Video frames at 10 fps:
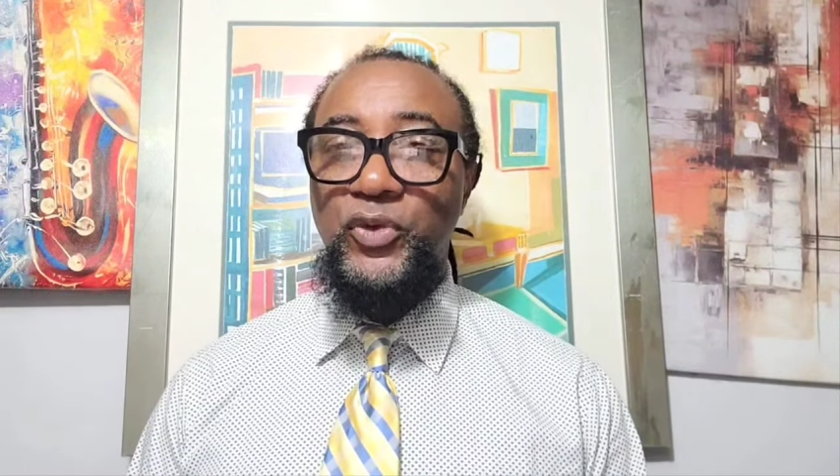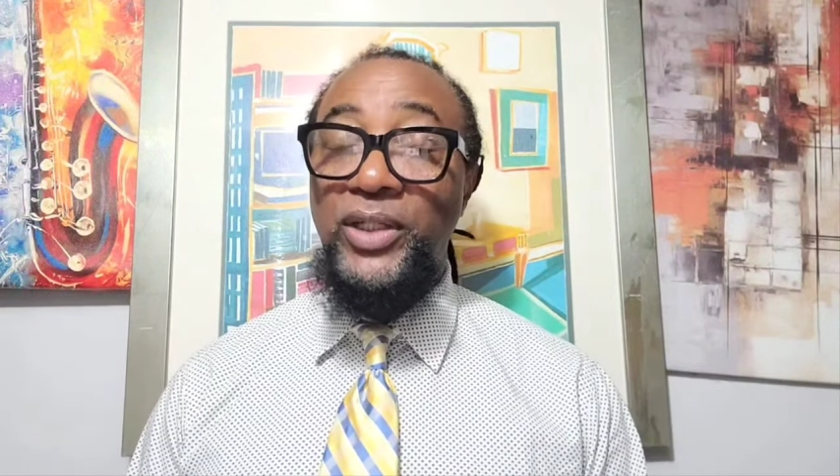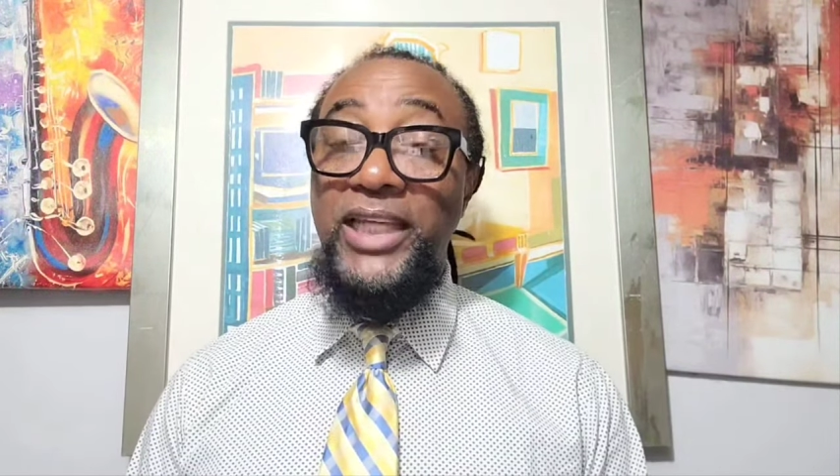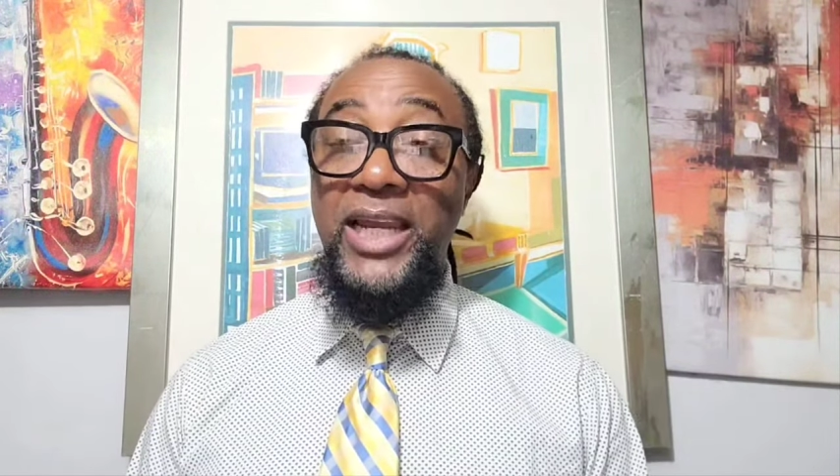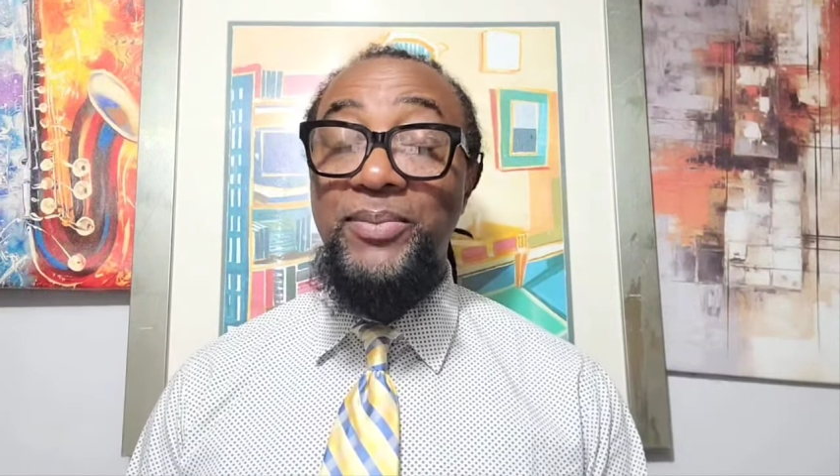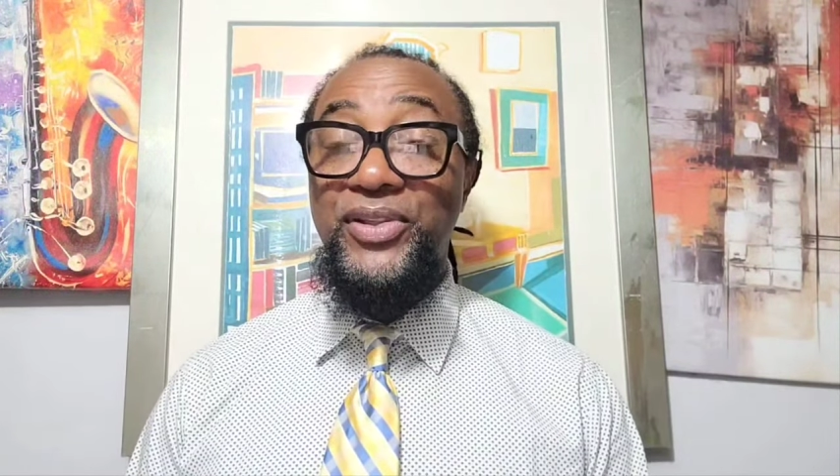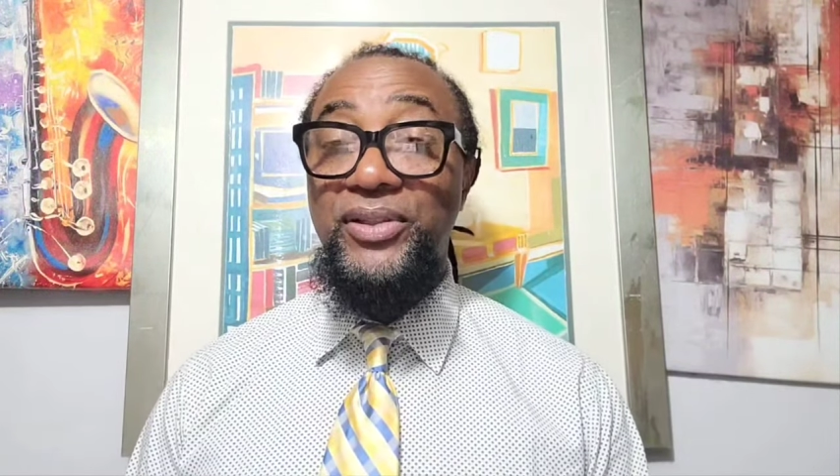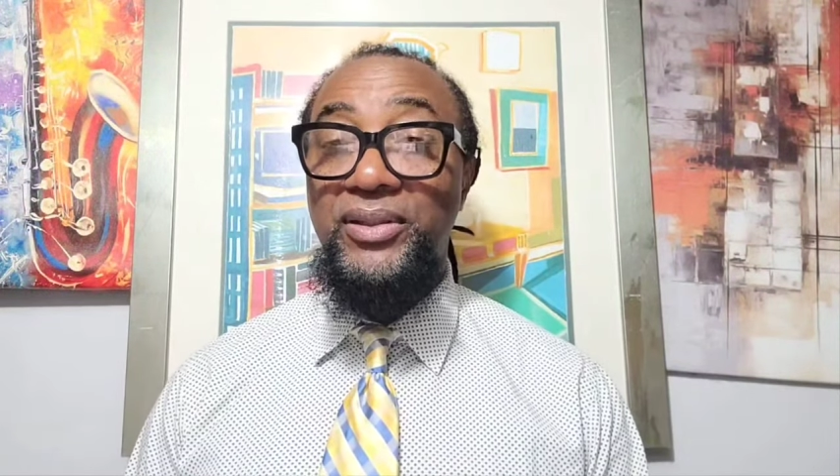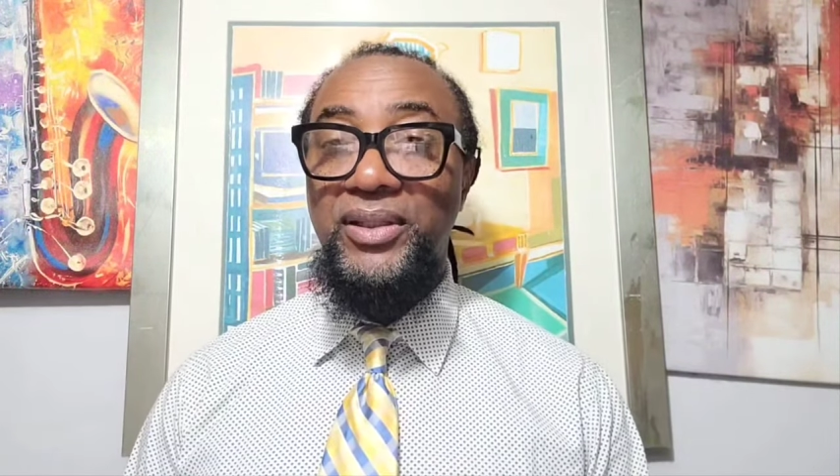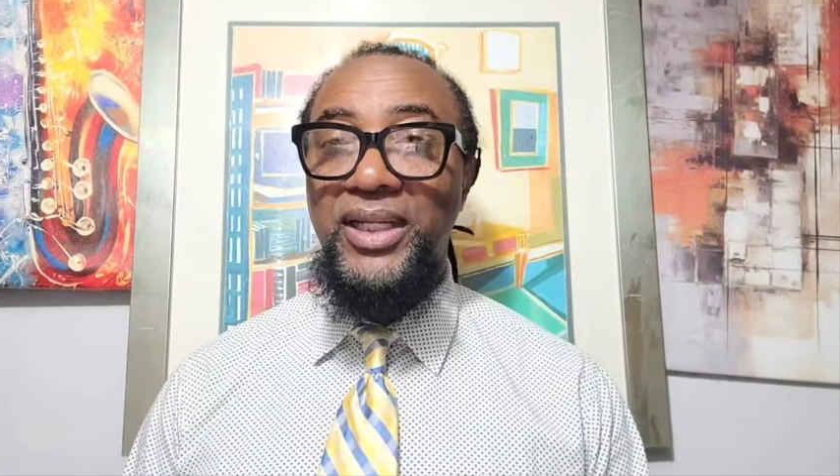What
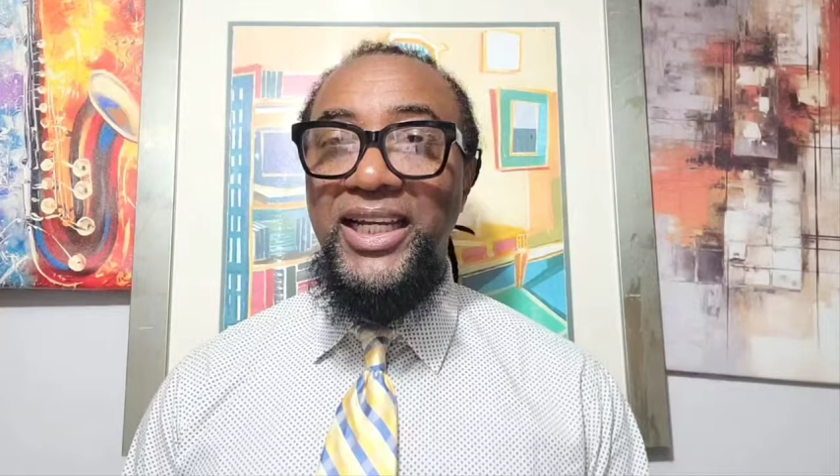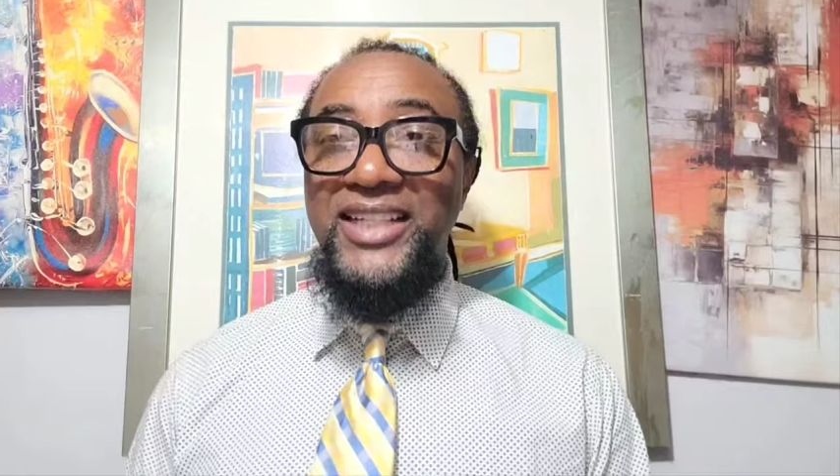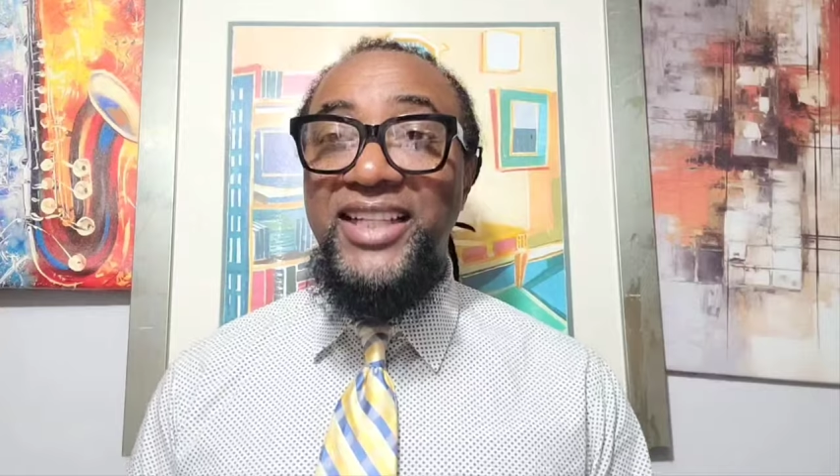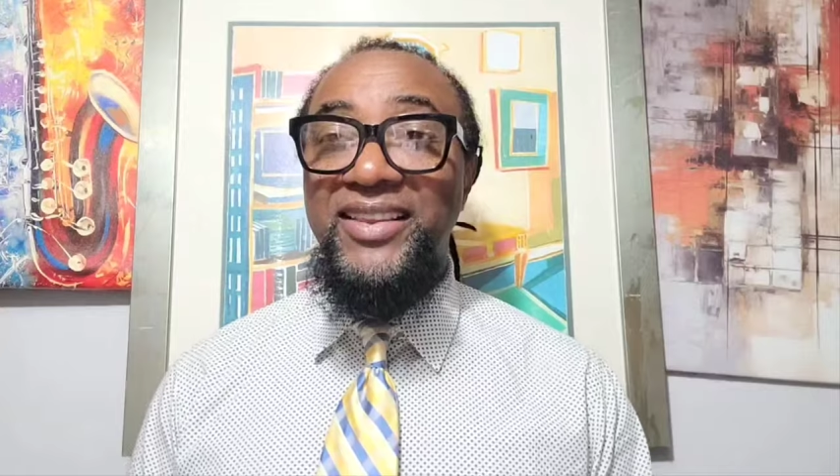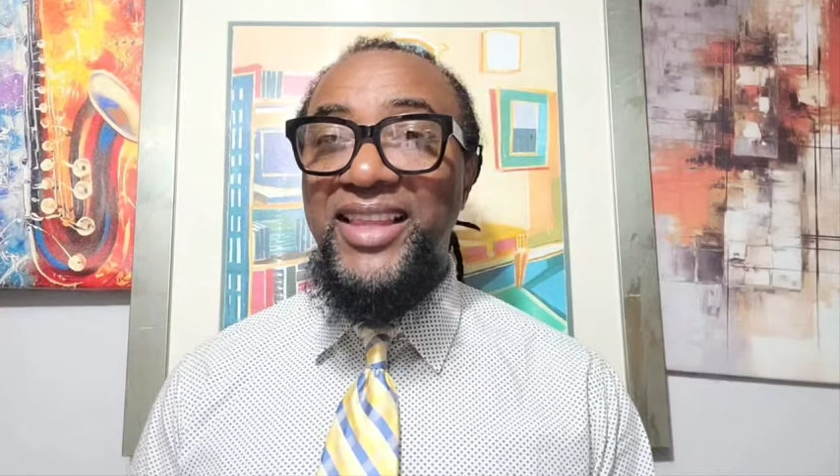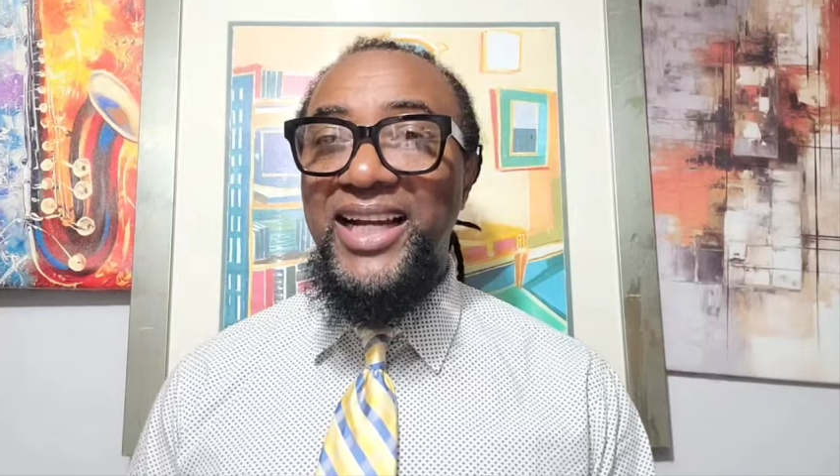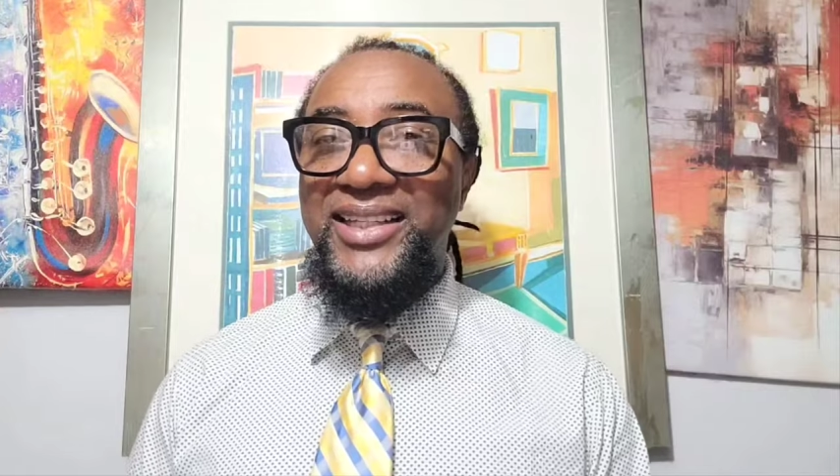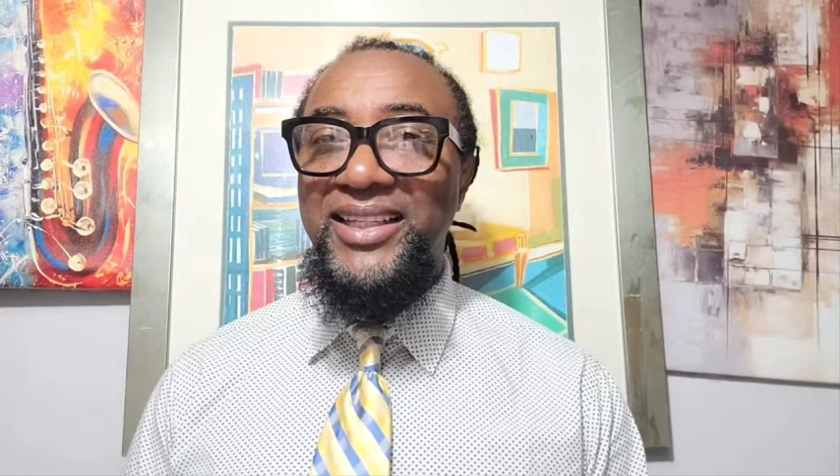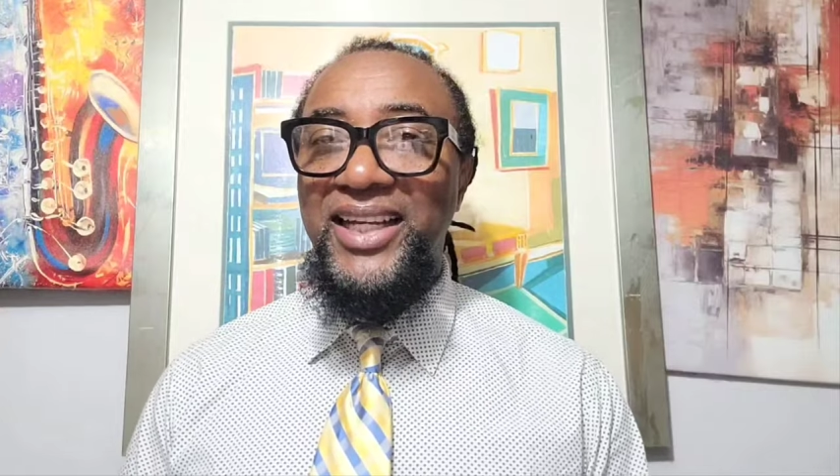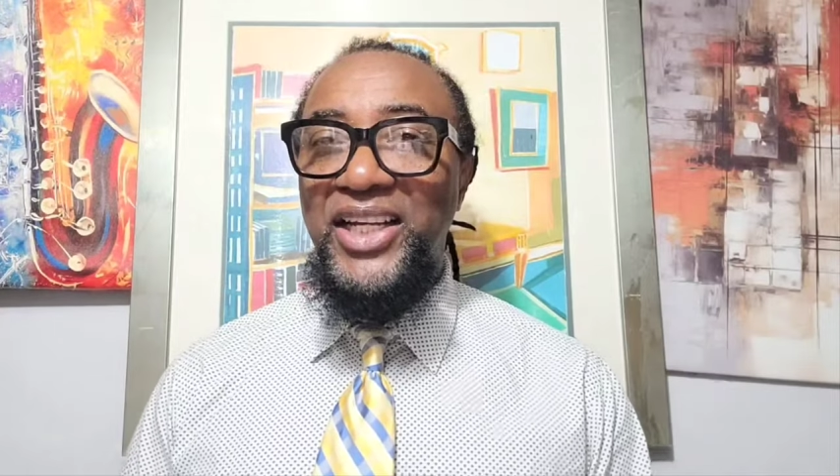games? Is it
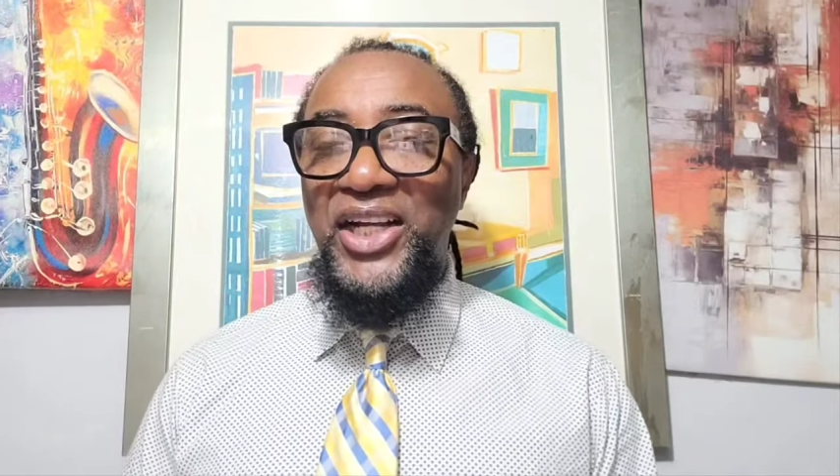that